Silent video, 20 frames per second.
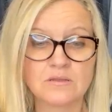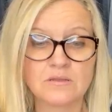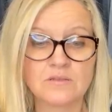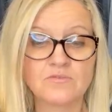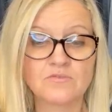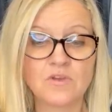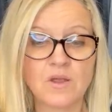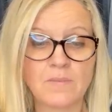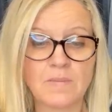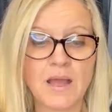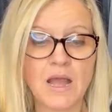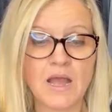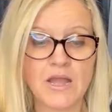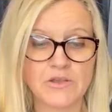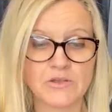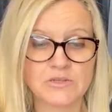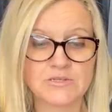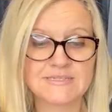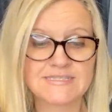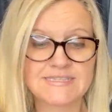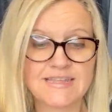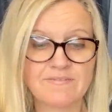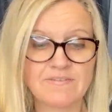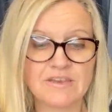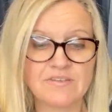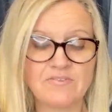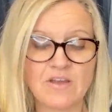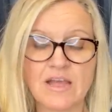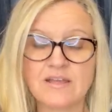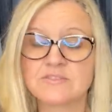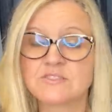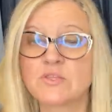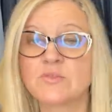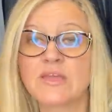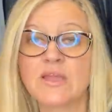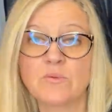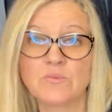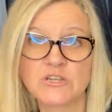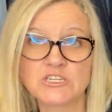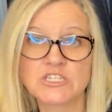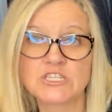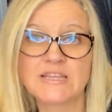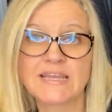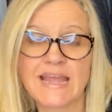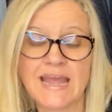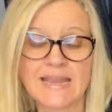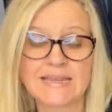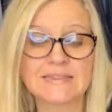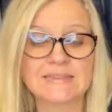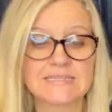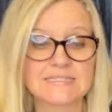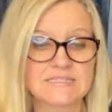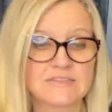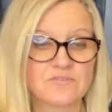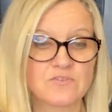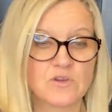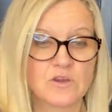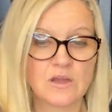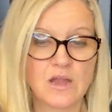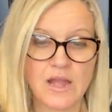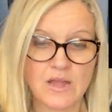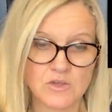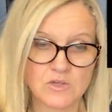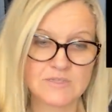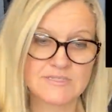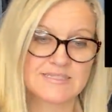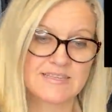from one hundred seventy-five dollars. So they originally had it listed for one hundred